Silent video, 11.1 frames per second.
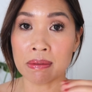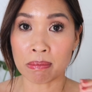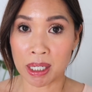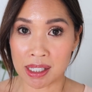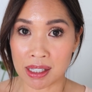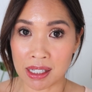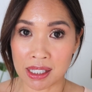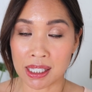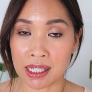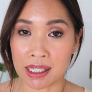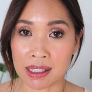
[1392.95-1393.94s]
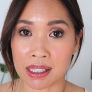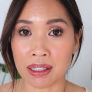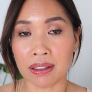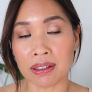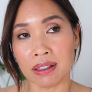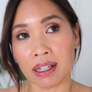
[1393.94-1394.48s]
my Sisley
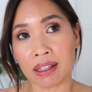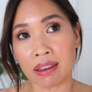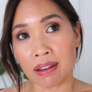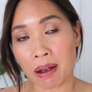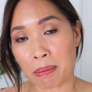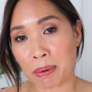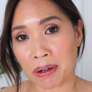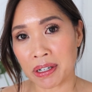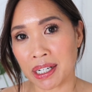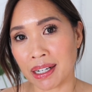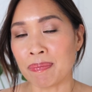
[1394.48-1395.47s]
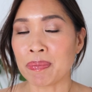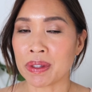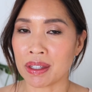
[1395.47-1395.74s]
concealer, like the La Prairie,